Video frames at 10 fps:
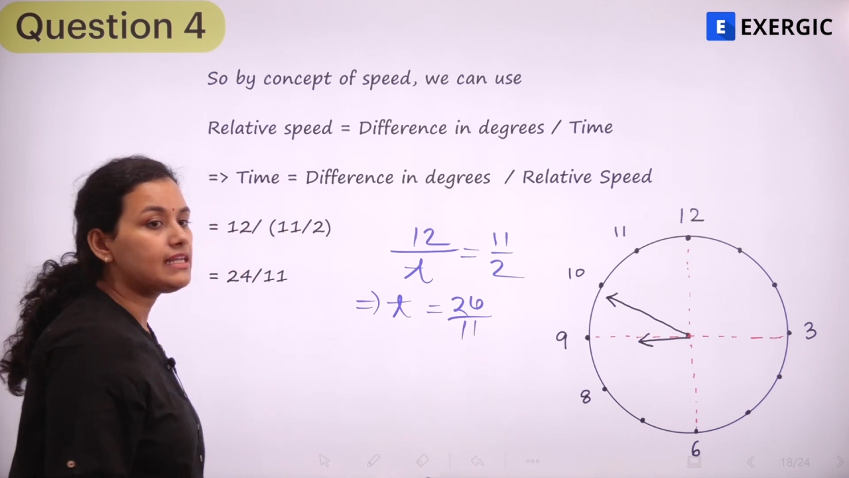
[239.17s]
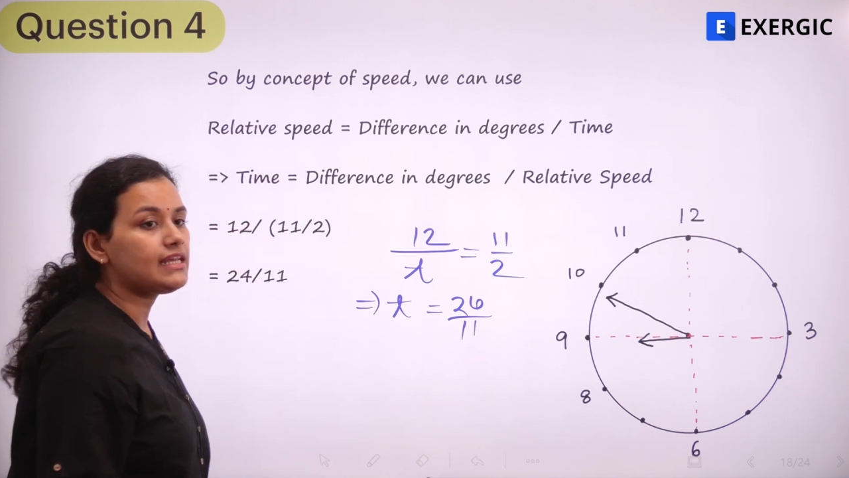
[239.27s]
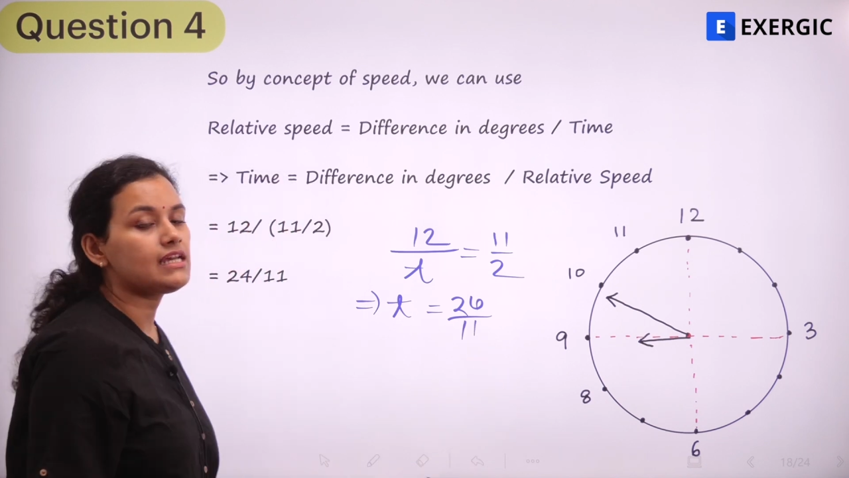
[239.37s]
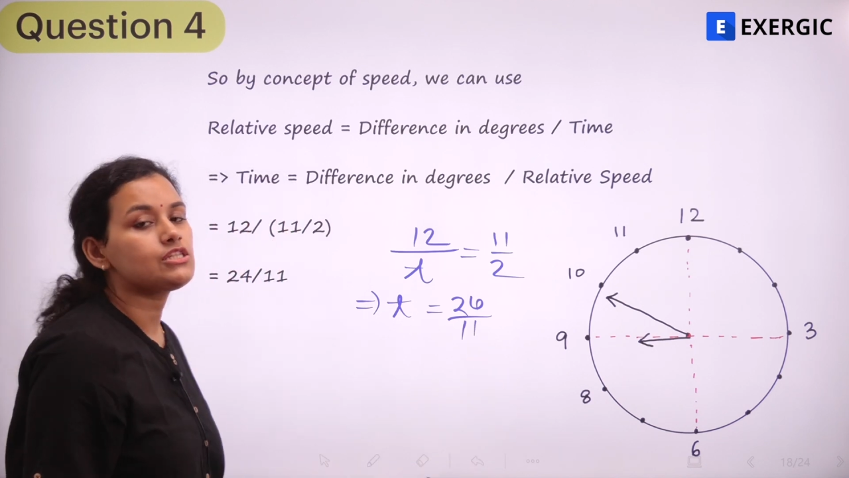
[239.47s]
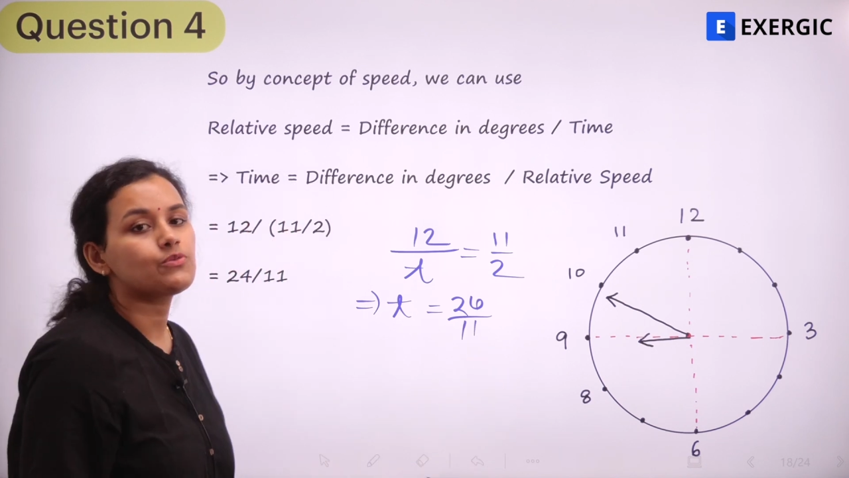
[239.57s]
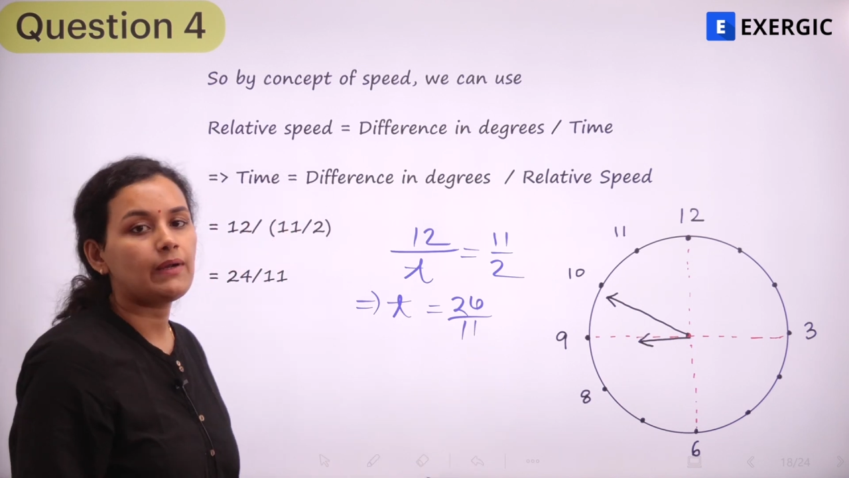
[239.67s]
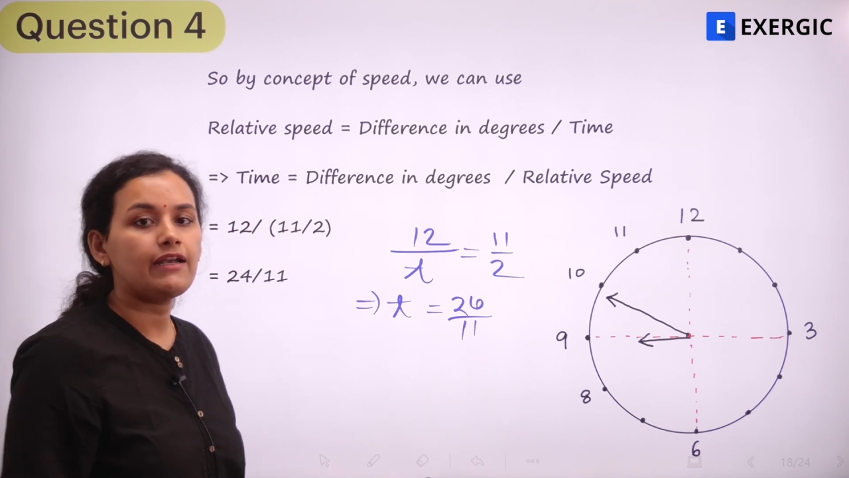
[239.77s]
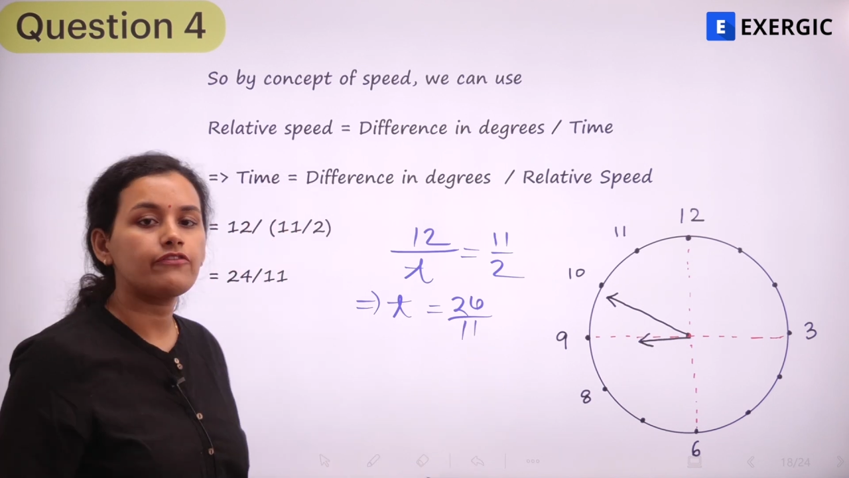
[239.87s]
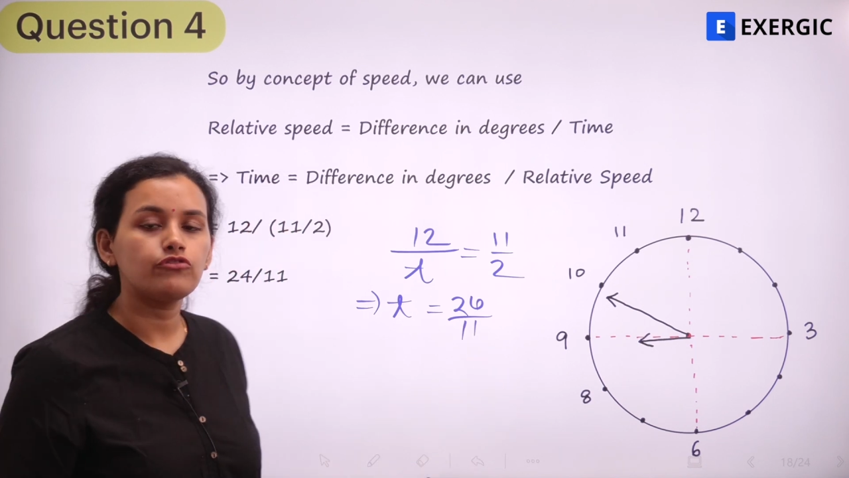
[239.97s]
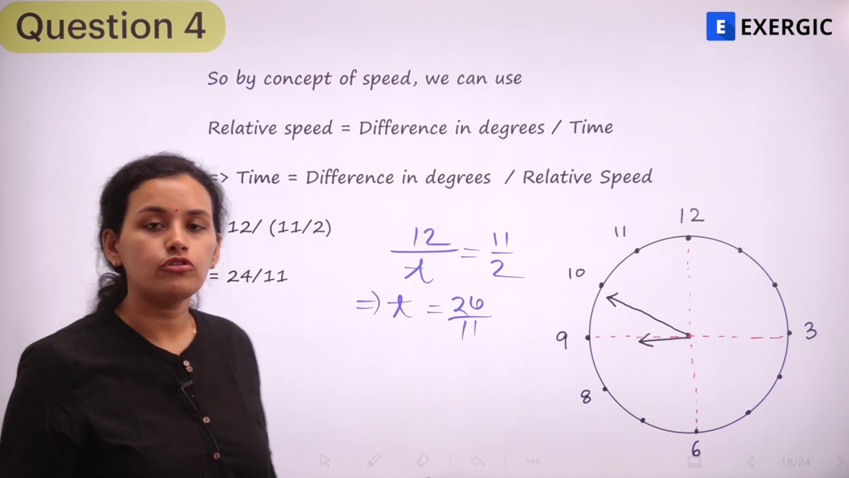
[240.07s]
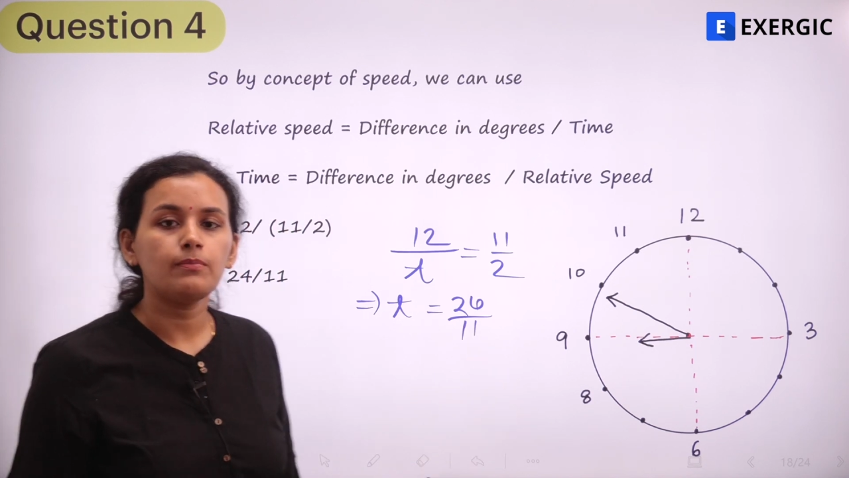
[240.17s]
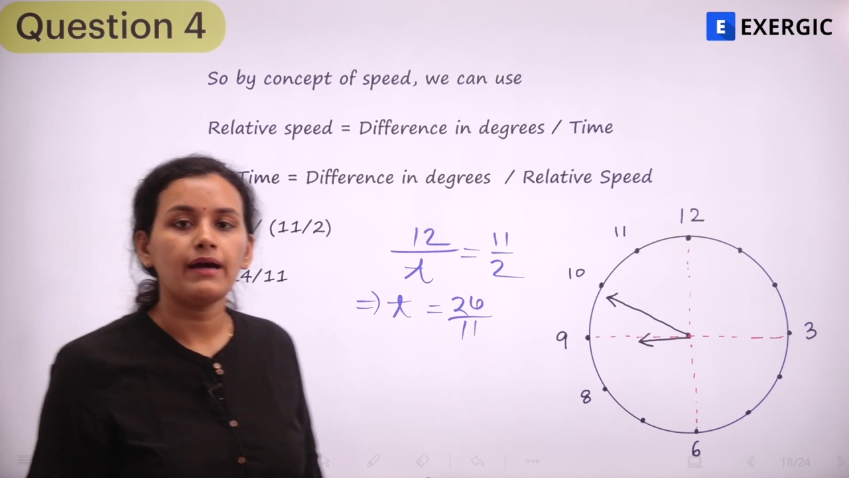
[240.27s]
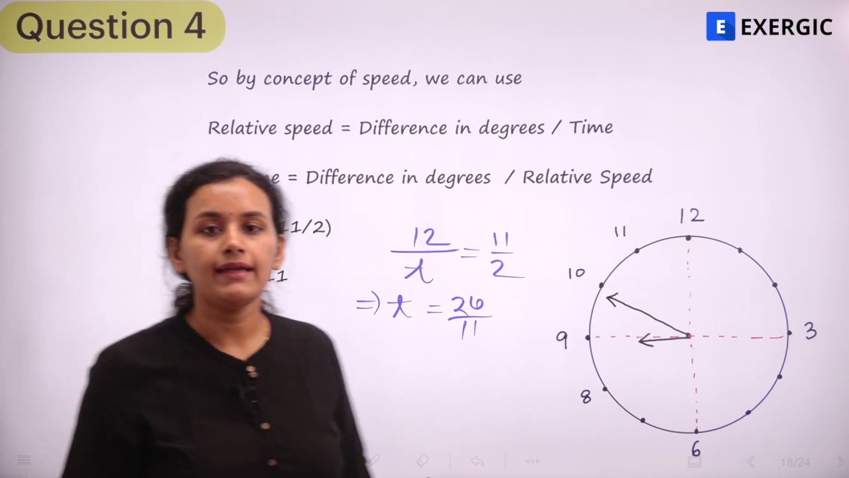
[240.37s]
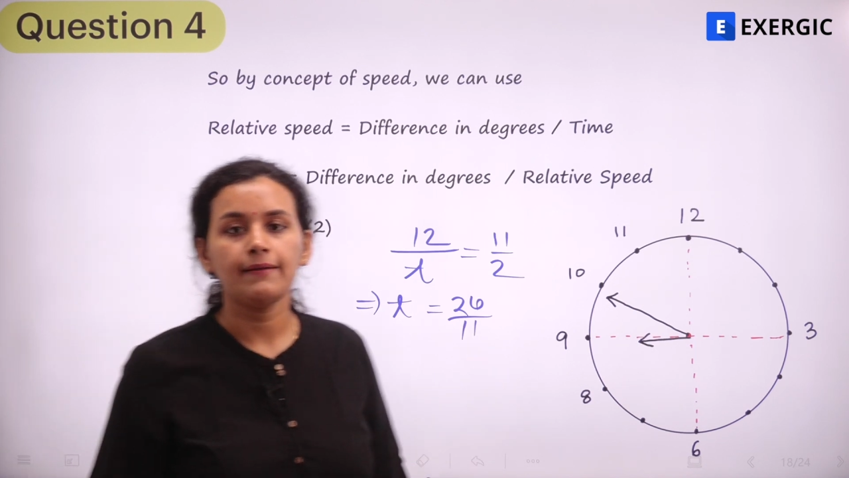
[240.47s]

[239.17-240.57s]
t as 24 by